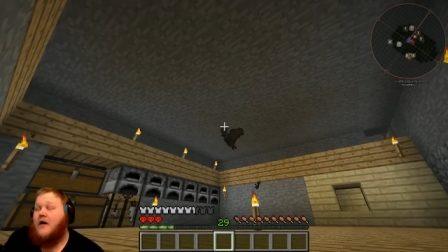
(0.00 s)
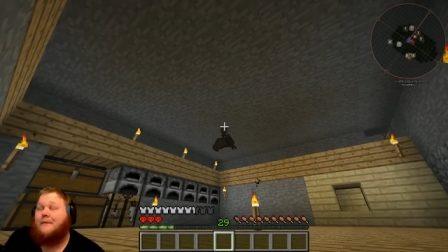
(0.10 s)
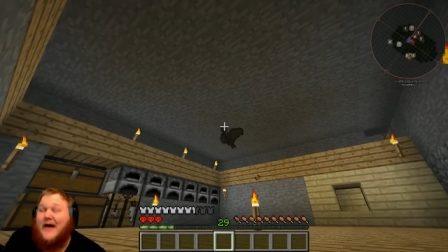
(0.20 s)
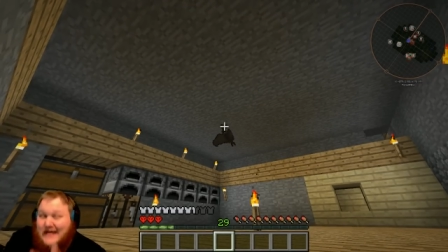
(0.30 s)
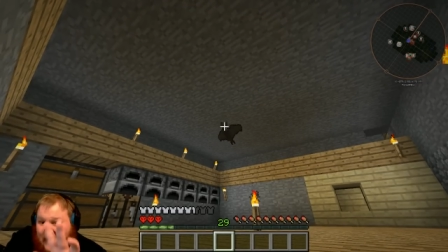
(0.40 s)

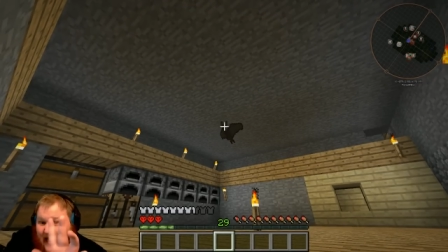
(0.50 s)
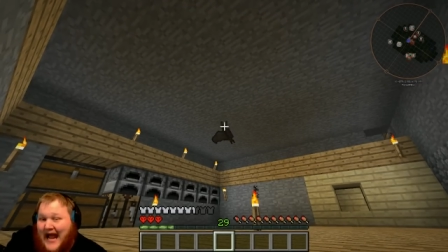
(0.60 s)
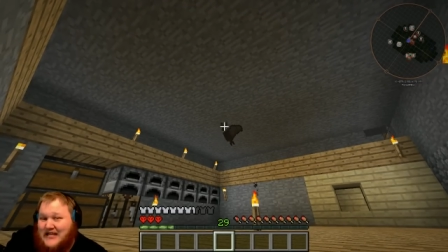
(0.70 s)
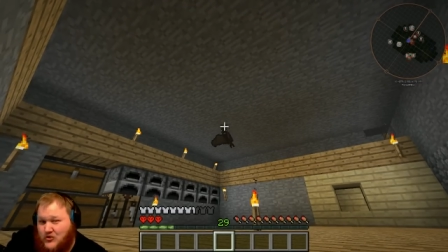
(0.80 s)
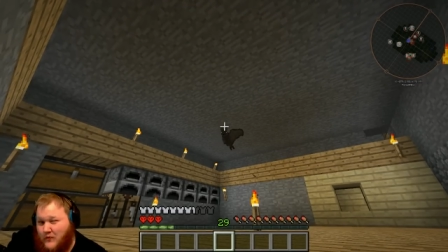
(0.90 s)
but
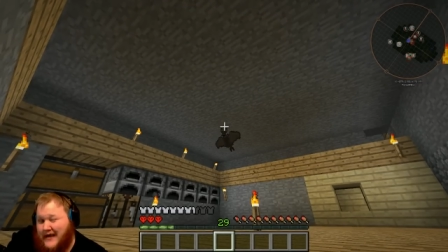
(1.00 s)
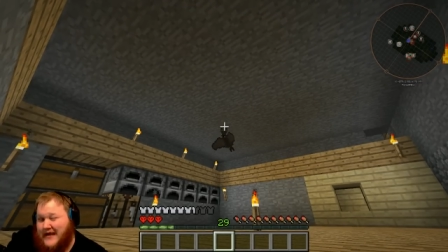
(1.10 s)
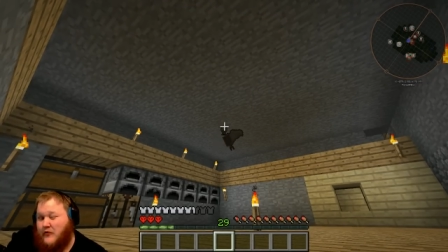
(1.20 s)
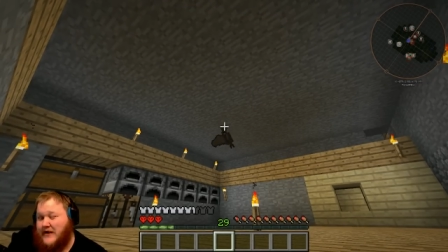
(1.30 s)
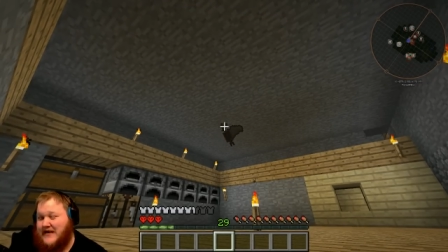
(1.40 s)
last
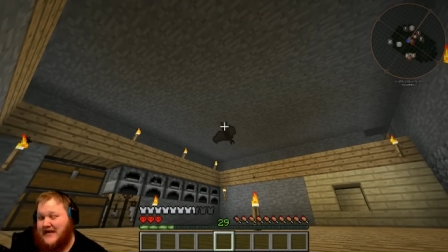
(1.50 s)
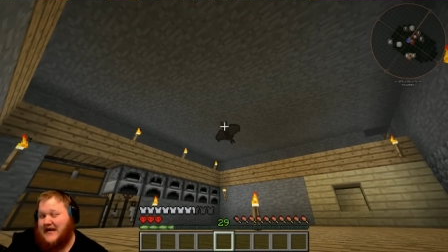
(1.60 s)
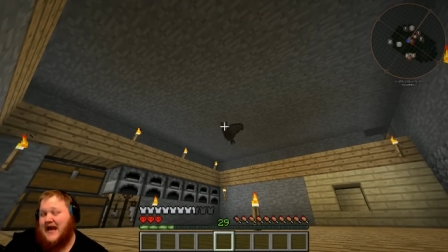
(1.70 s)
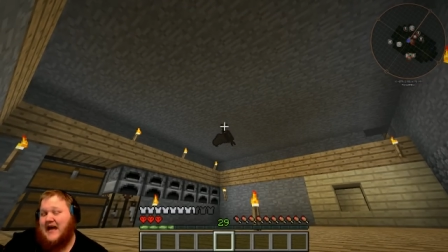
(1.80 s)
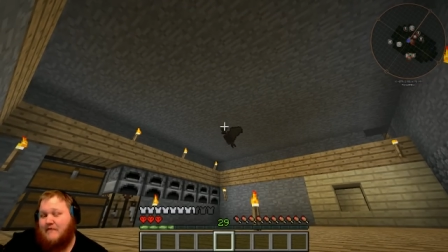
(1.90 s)
week we didn't
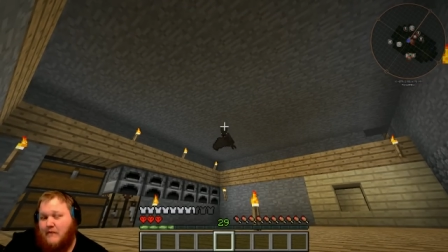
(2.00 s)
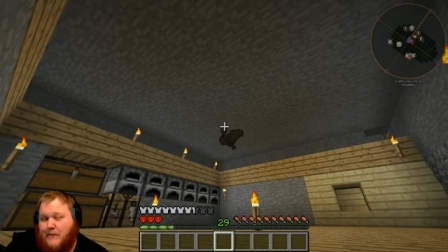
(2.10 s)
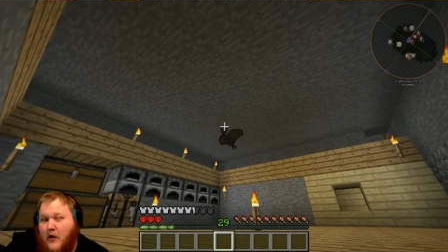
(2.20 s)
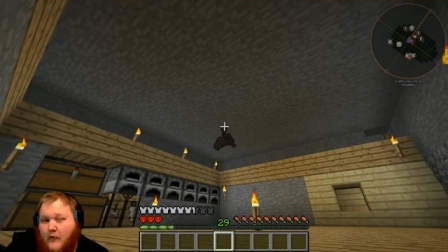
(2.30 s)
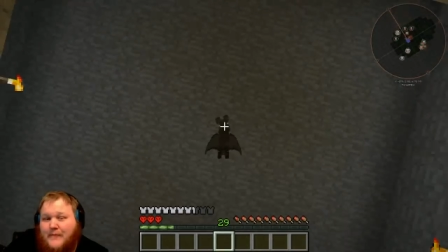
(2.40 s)
have a
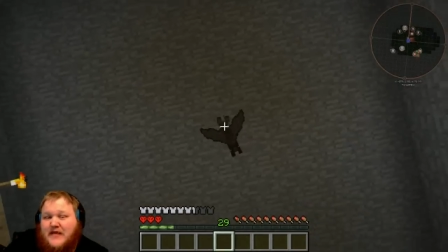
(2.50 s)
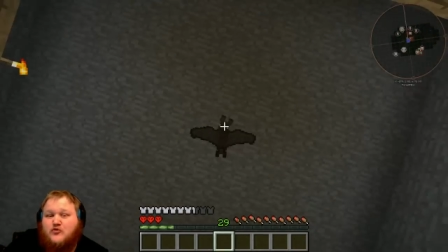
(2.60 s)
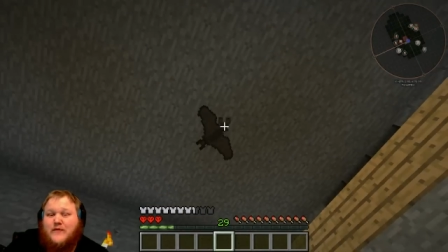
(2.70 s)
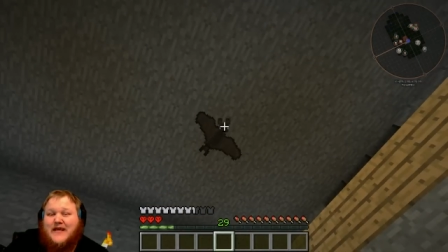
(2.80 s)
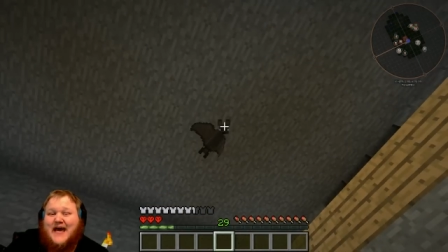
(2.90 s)
poll because
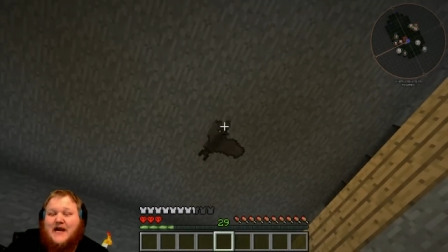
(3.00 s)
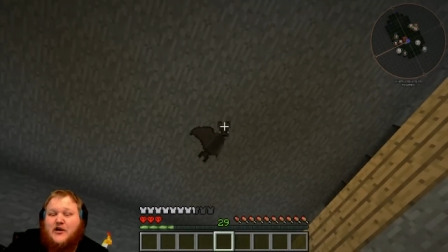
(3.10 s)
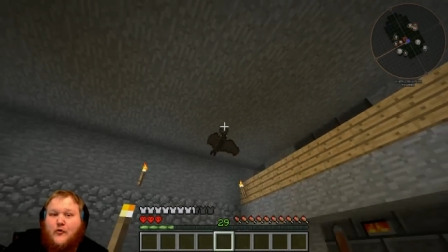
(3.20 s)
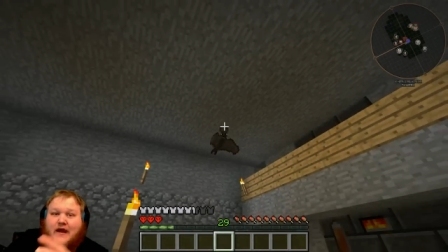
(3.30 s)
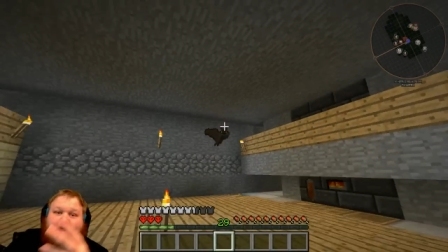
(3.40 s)
we got to
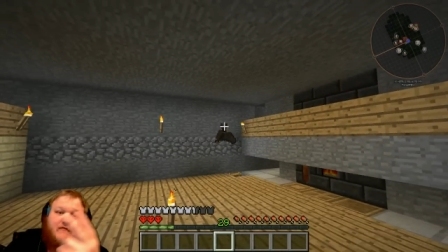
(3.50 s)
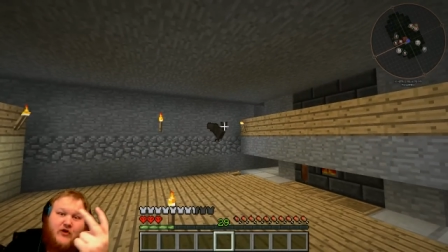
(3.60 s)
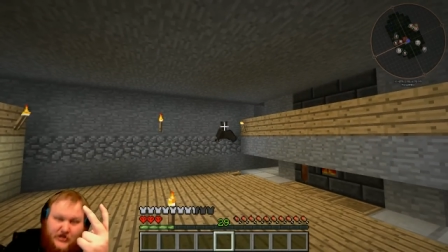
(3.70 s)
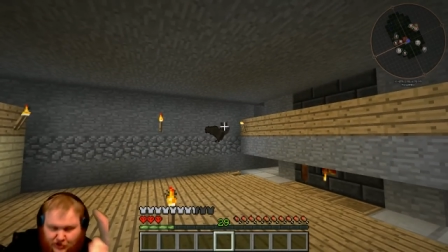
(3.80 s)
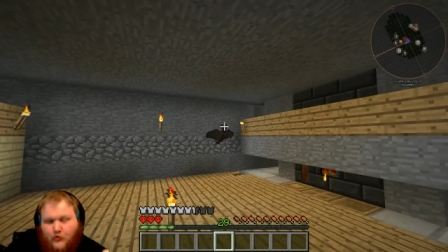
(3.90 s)
do it
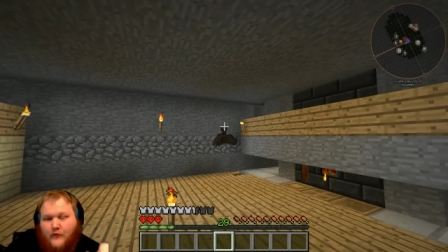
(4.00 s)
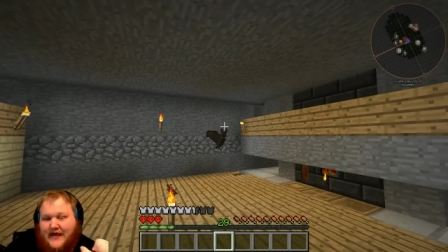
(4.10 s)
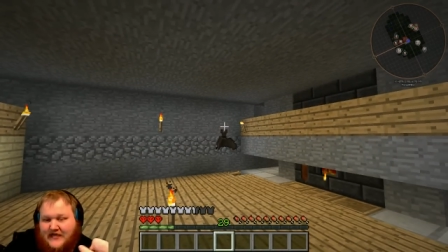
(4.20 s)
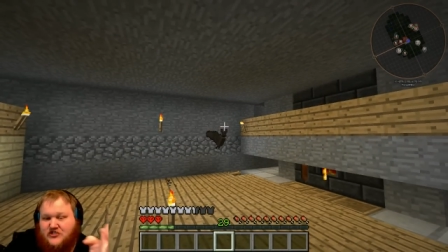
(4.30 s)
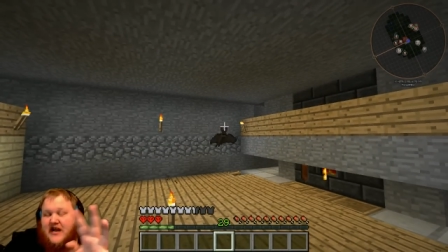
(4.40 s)
every two
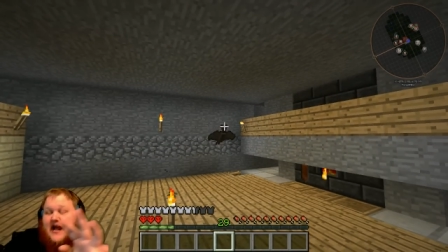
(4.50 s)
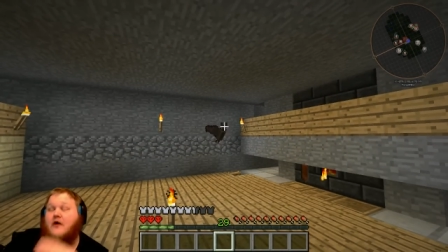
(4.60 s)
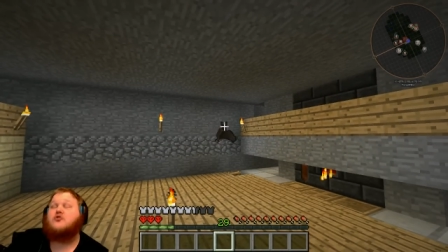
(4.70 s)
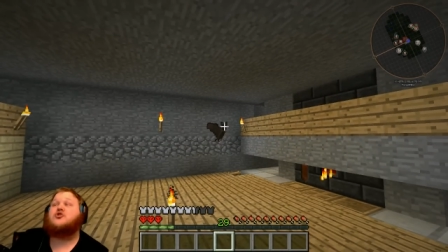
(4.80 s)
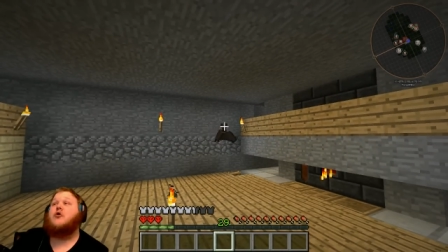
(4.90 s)
weeks
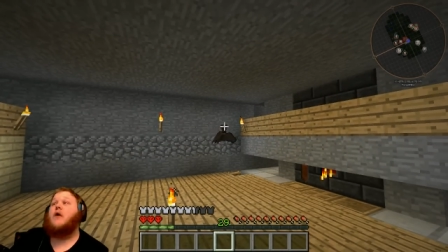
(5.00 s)
now, so